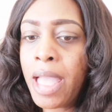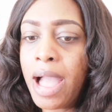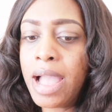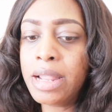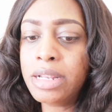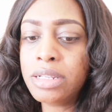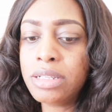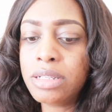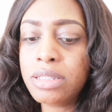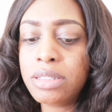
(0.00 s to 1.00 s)

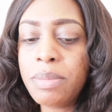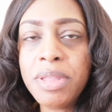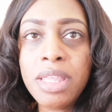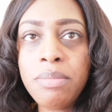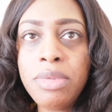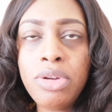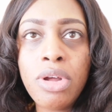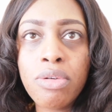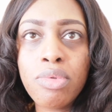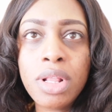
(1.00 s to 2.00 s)
and some of them, they're
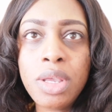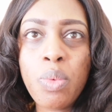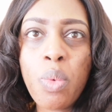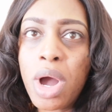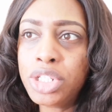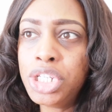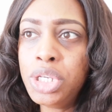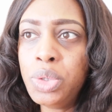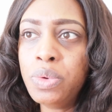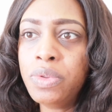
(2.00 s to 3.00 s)
not really
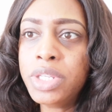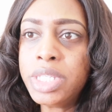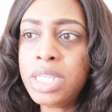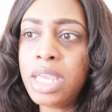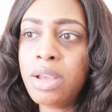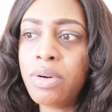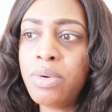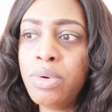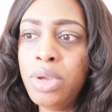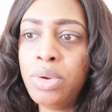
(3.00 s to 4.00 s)
watching you to say,
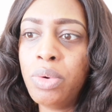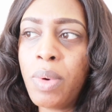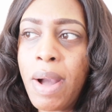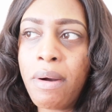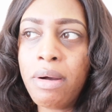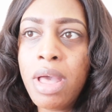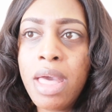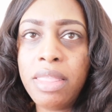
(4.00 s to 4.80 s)
oh, you know, wow,